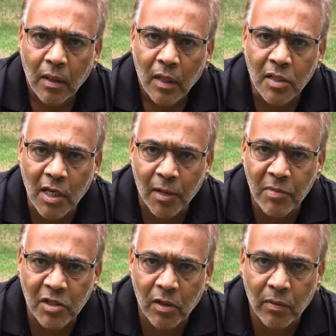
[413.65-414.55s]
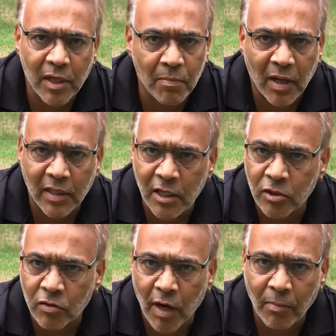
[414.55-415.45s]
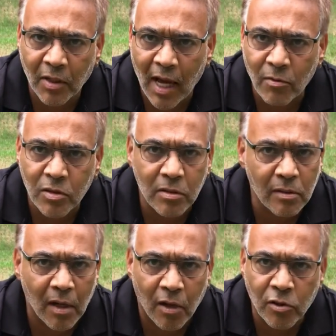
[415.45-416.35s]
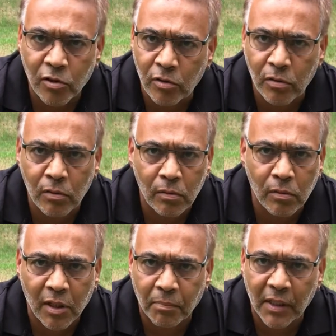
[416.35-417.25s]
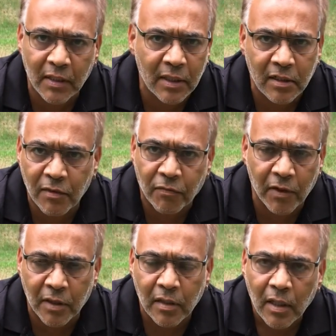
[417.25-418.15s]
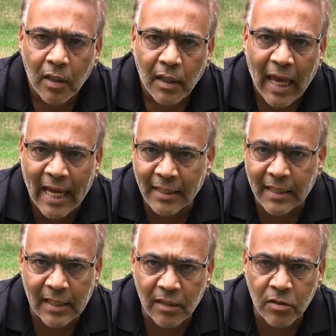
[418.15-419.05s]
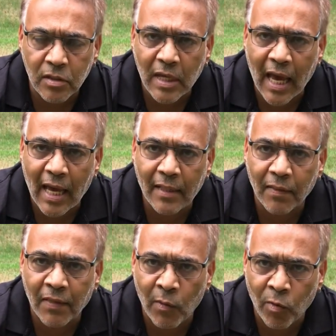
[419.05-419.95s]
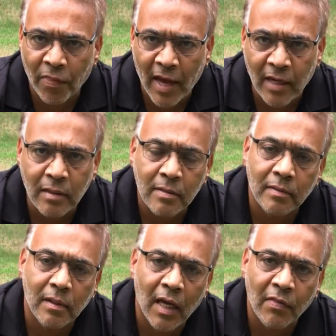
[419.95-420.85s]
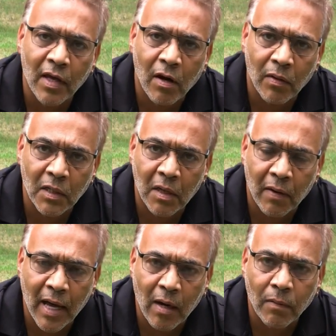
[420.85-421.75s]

Hassanamesit and Nipmuc Nation Tribal Council are 2 completely different entities. They were then, and they currently are now.